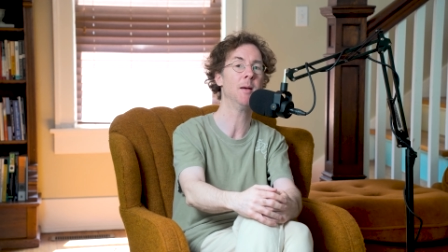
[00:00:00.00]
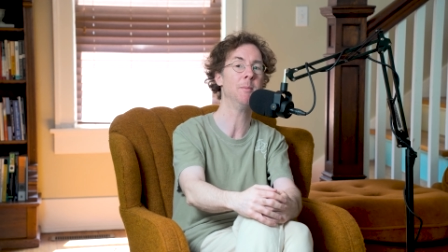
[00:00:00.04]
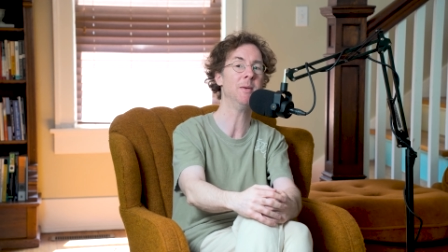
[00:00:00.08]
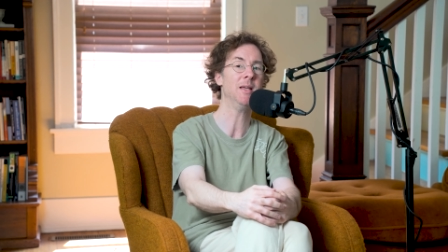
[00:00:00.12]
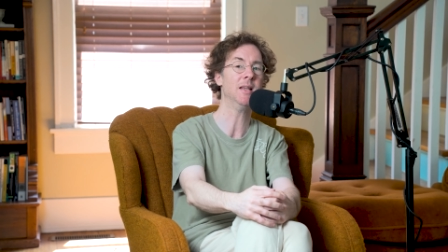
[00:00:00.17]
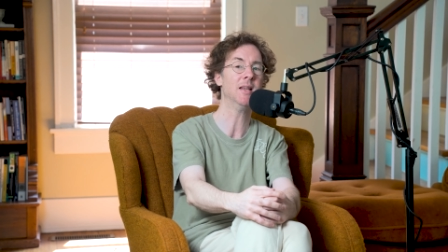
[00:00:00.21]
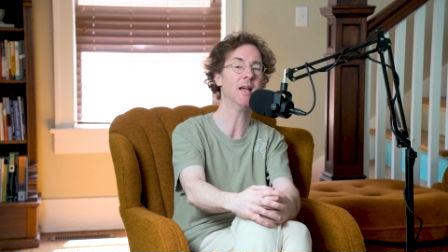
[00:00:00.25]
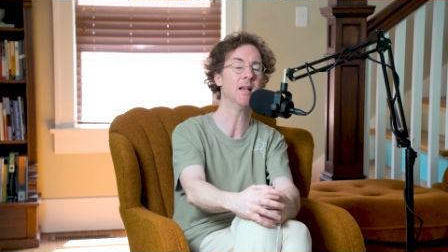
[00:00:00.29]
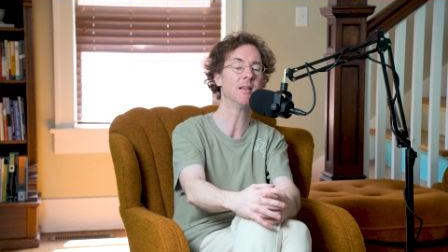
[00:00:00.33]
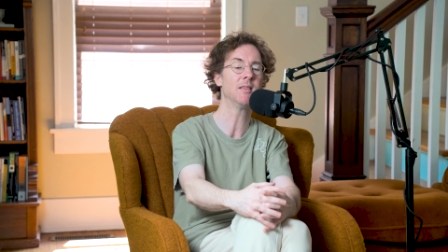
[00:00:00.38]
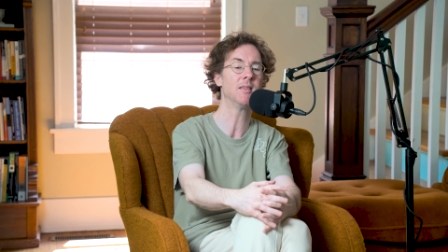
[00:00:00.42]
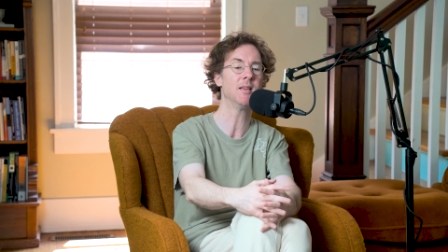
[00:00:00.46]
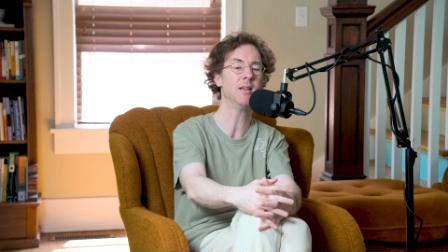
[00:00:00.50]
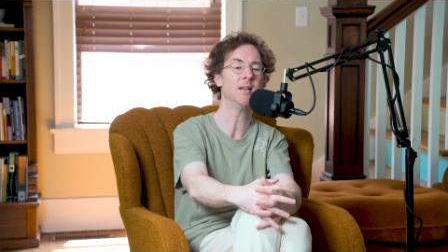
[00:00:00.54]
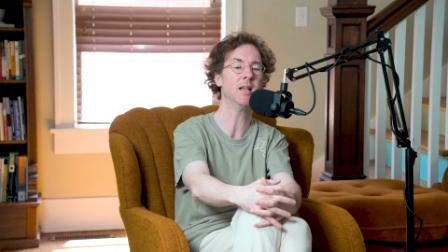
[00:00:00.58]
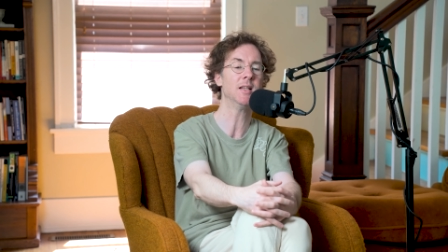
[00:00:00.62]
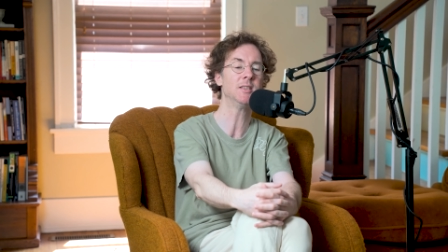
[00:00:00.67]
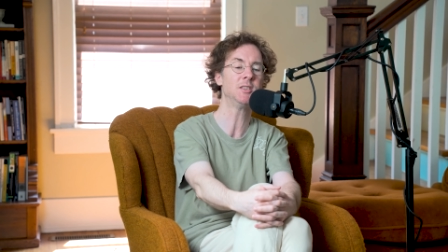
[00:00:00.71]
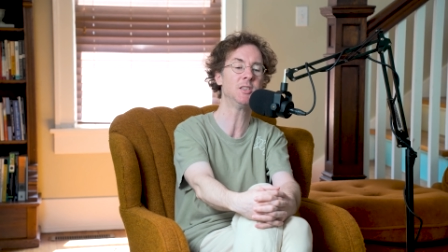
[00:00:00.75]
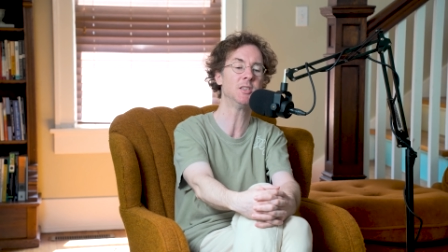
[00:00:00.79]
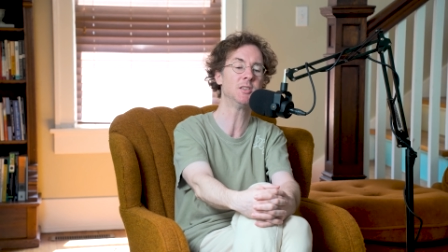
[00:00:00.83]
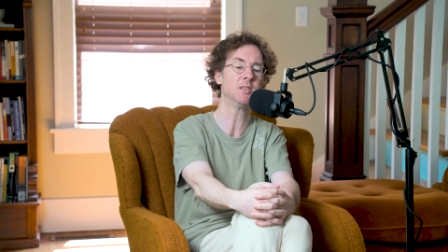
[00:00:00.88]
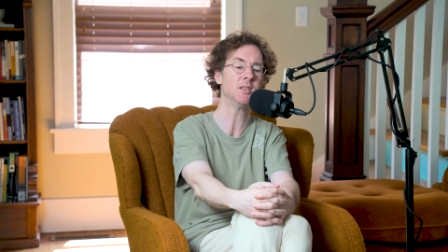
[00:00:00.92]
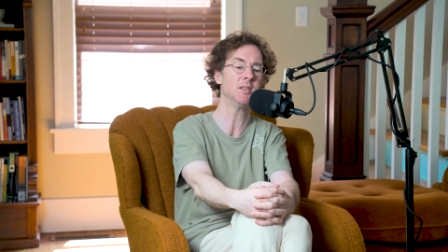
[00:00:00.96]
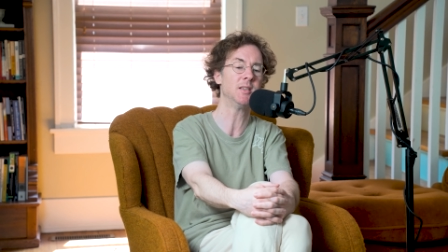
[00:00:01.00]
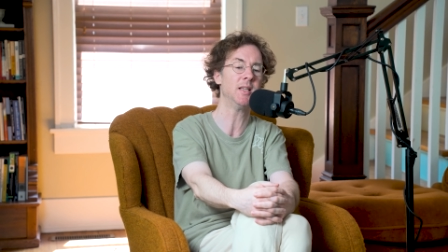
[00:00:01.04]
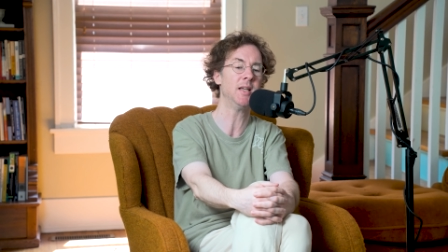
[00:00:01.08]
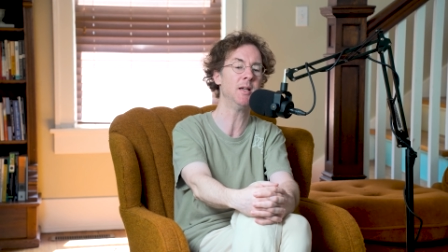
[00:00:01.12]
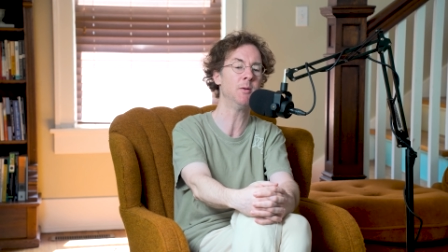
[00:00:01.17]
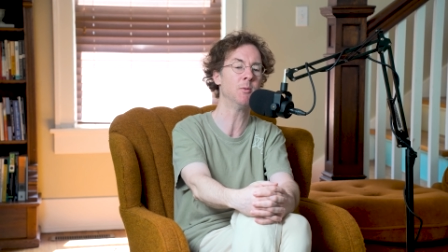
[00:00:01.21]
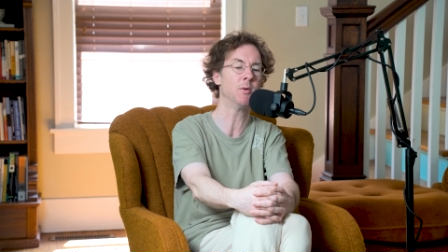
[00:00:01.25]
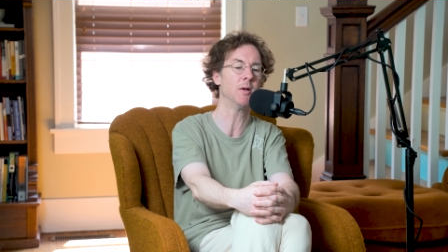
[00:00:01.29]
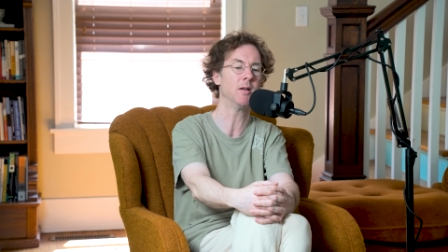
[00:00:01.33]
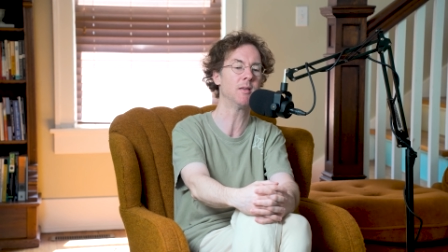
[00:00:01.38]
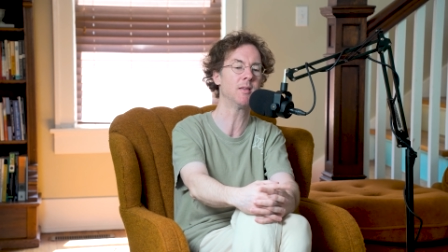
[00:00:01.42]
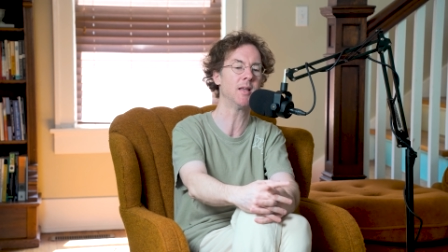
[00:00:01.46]
I mean, that's that's just a
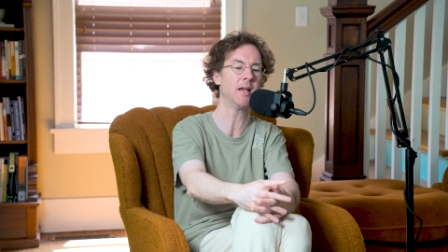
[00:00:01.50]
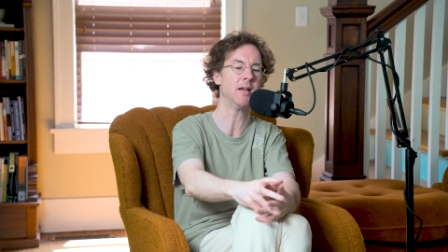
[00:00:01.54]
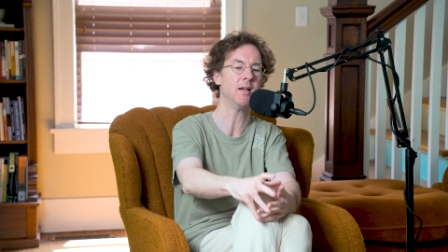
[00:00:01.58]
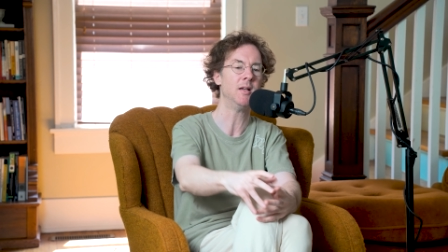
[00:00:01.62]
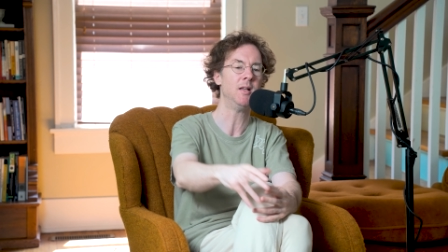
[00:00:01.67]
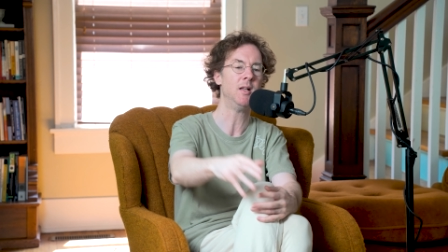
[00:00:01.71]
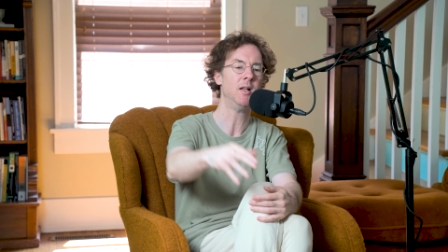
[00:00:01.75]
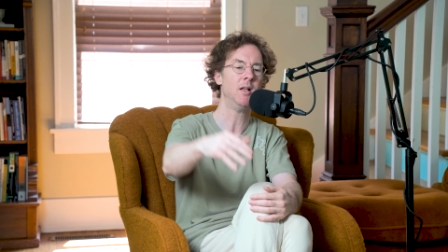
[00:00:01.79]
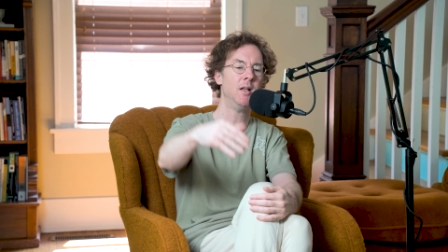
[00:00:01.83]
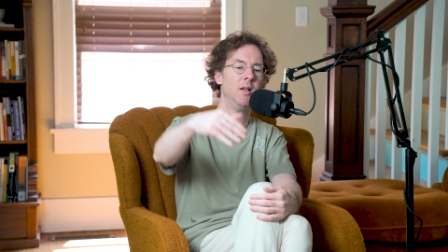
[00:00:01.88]
thing where it's like,